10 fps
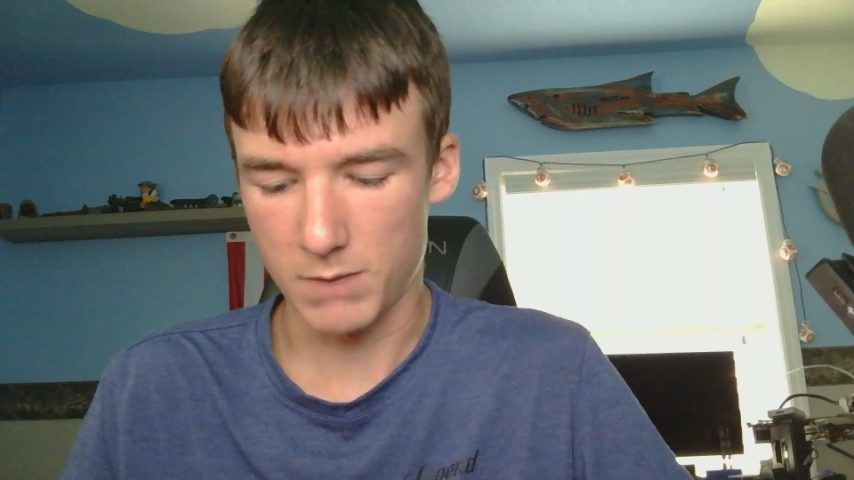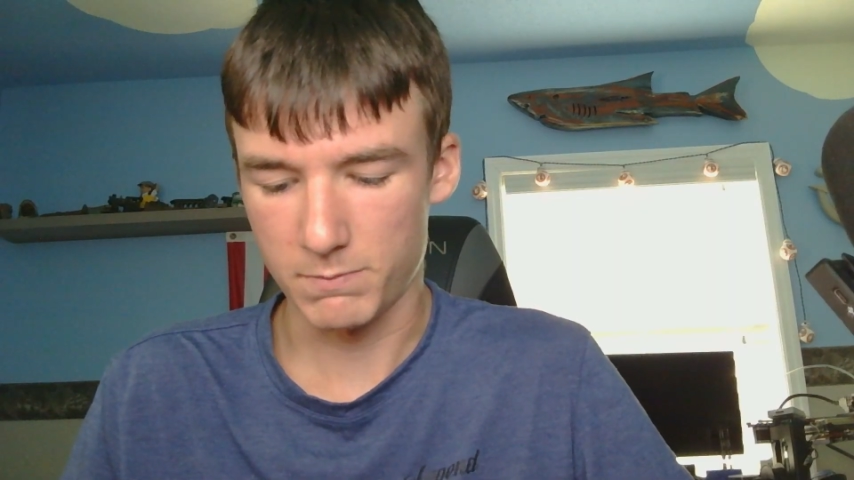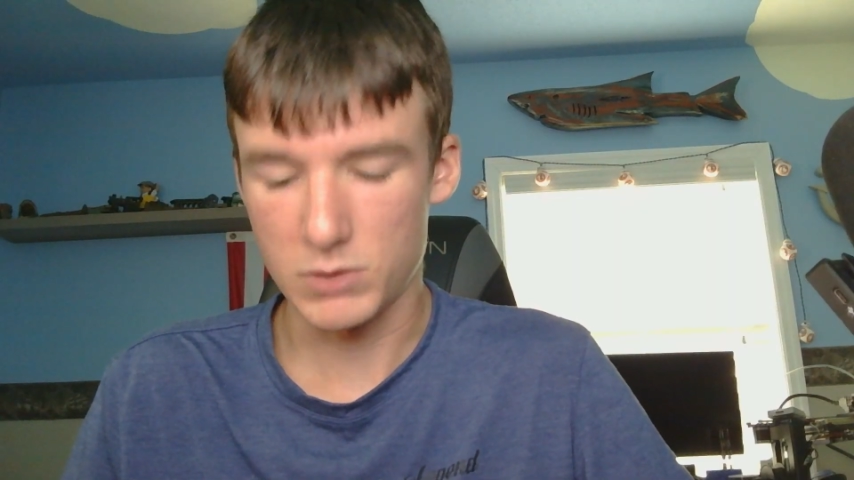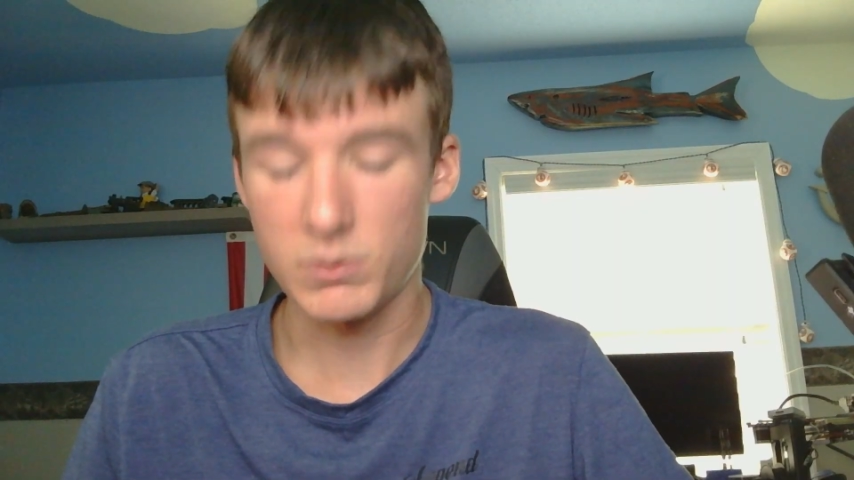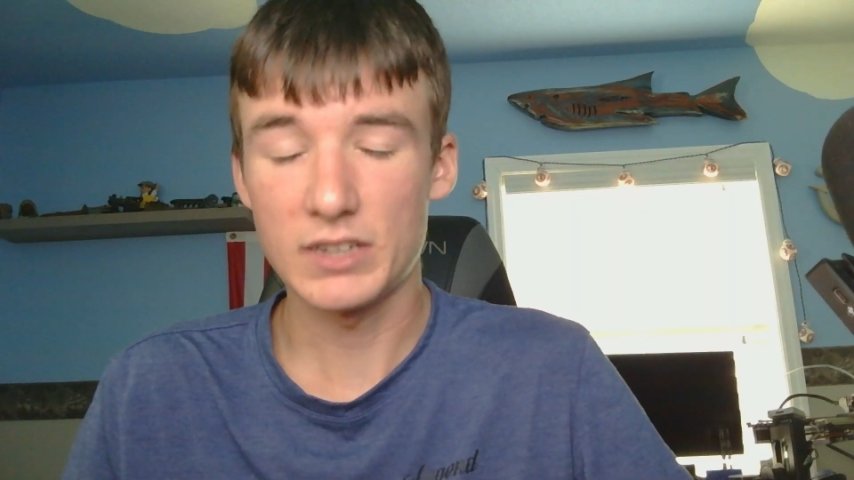
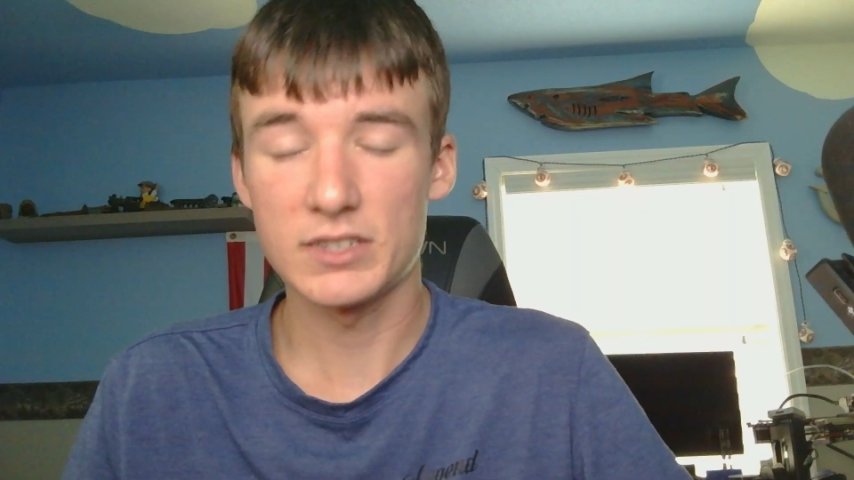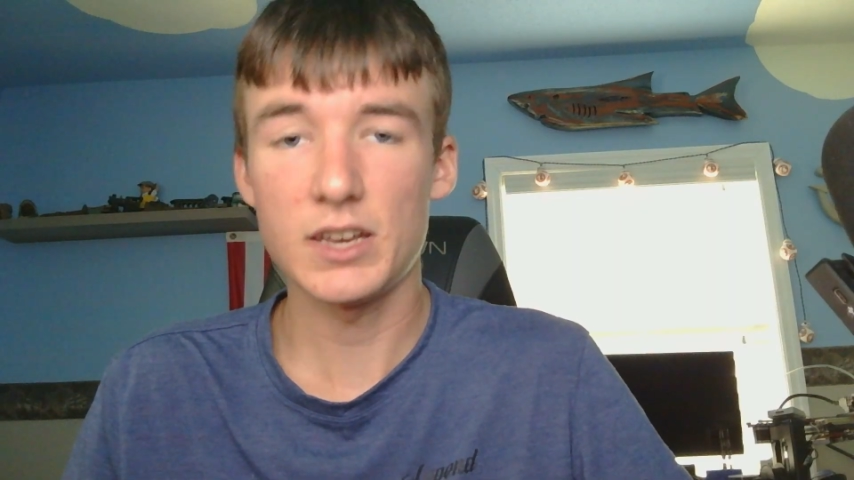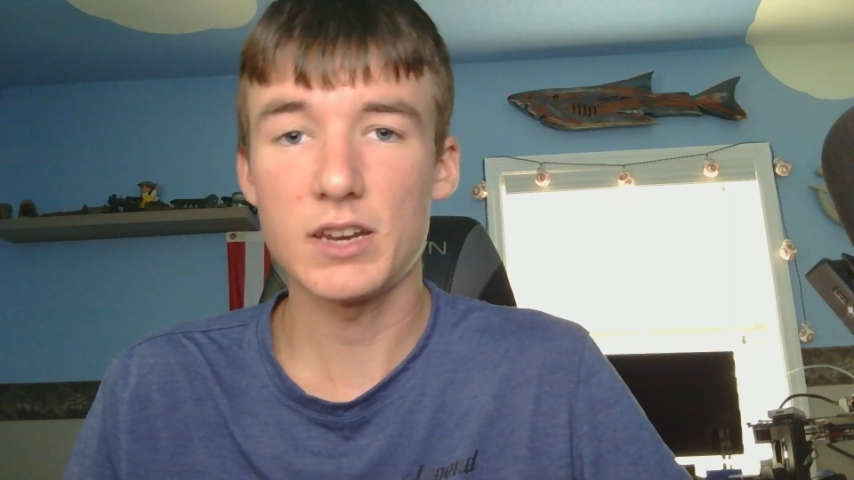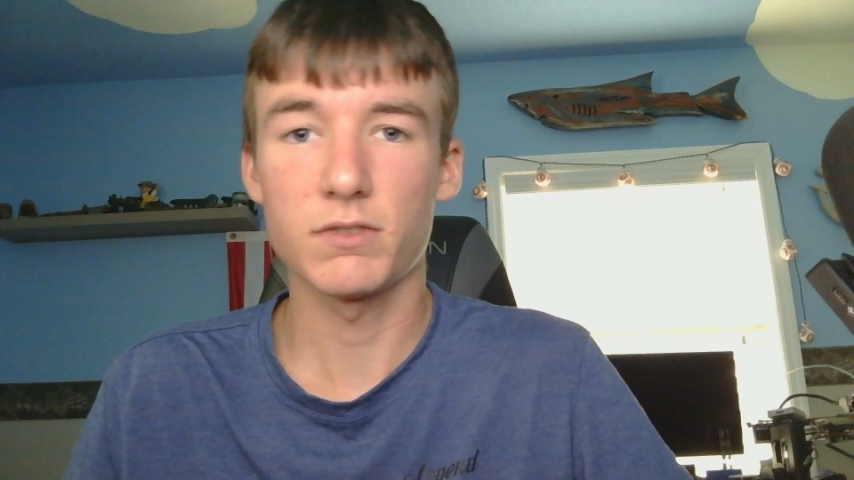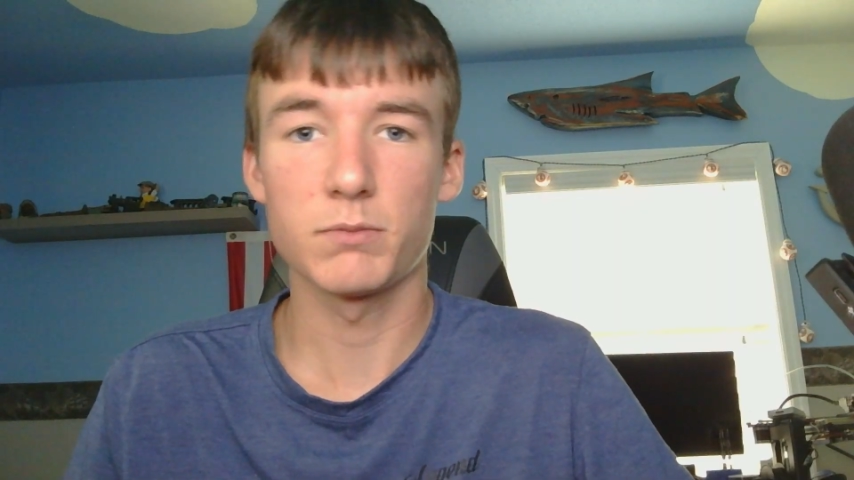You can set
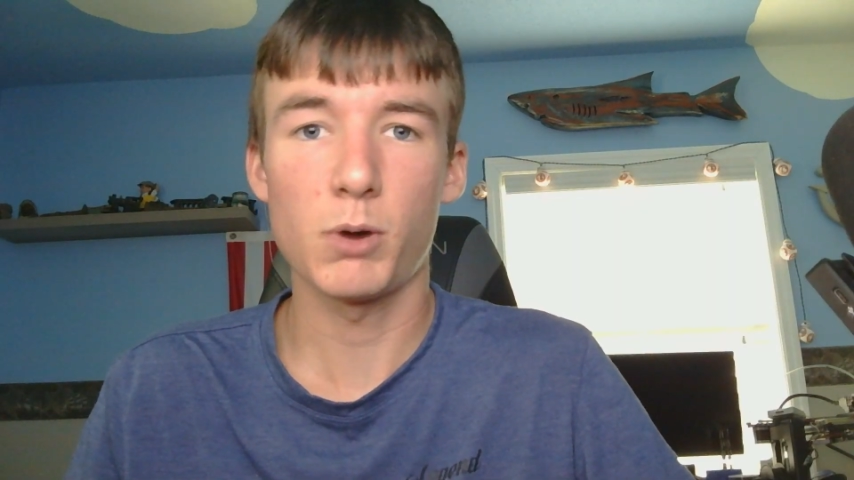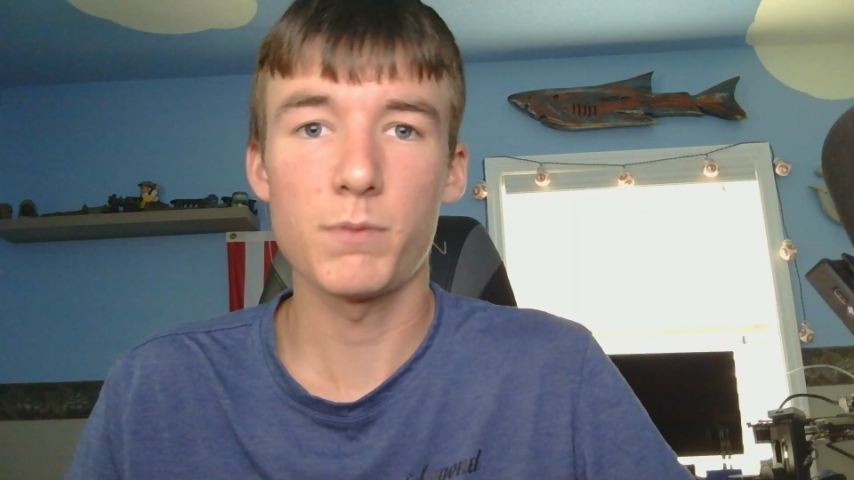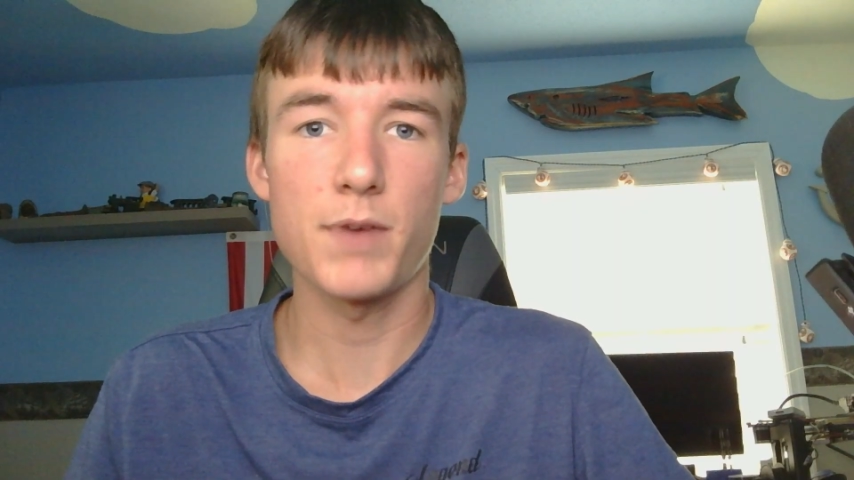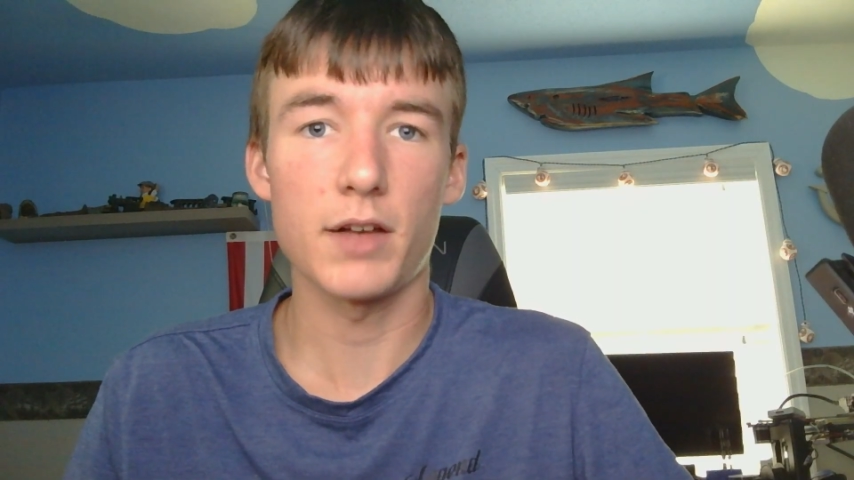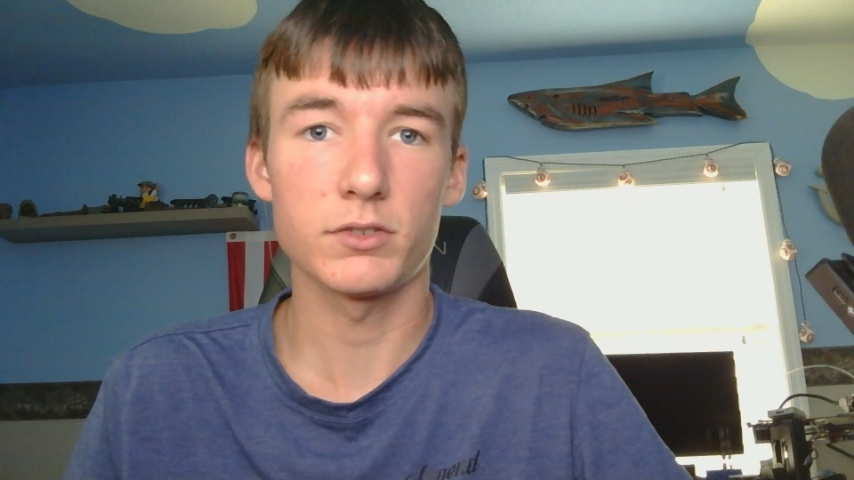different
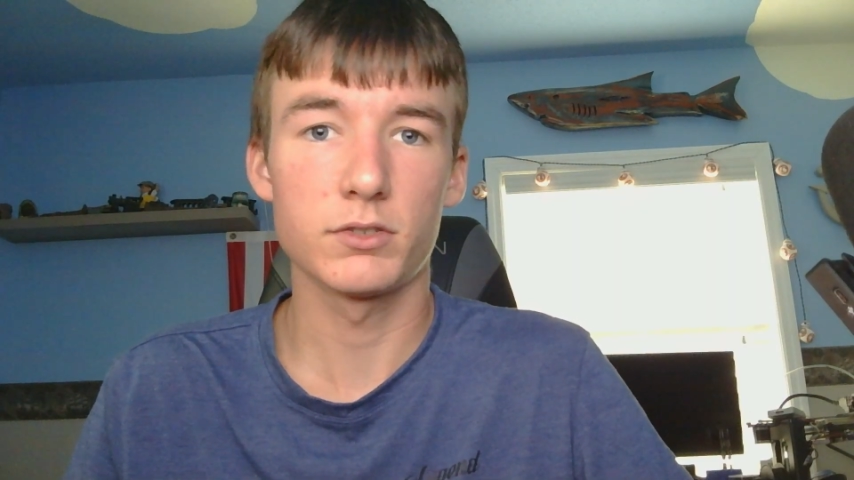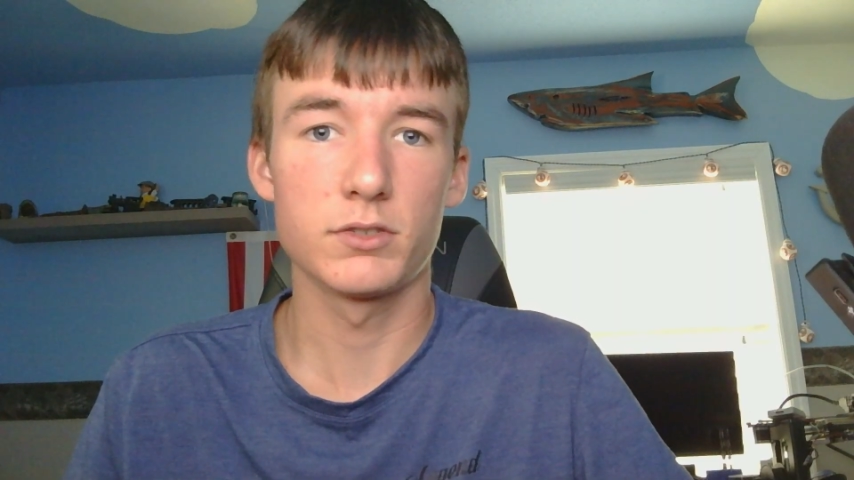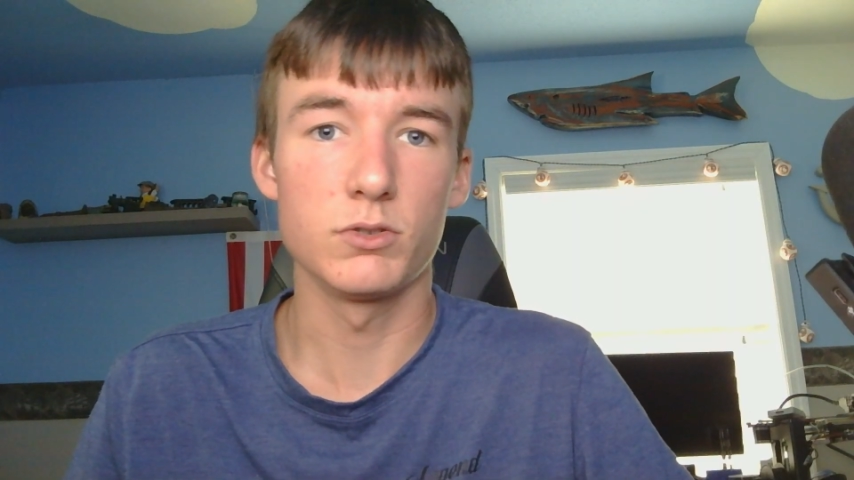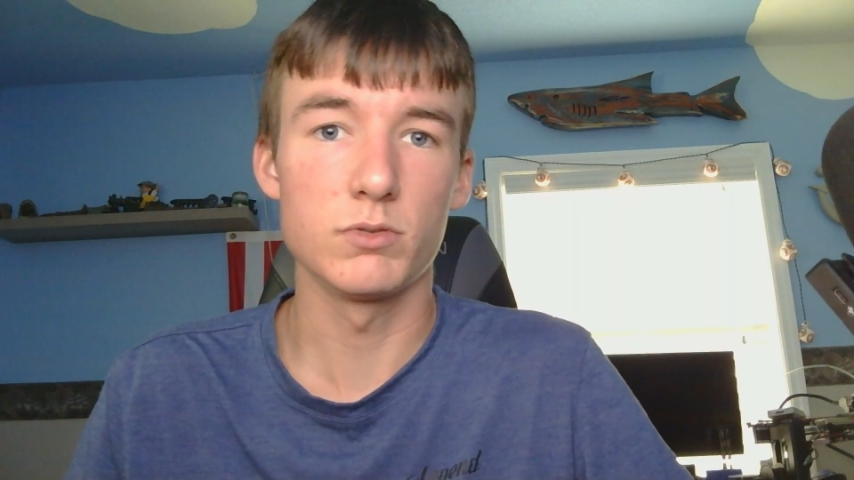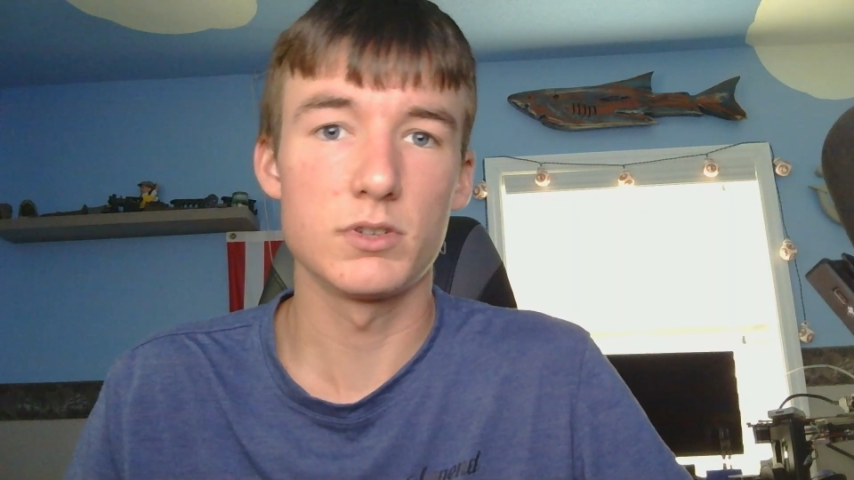profiles to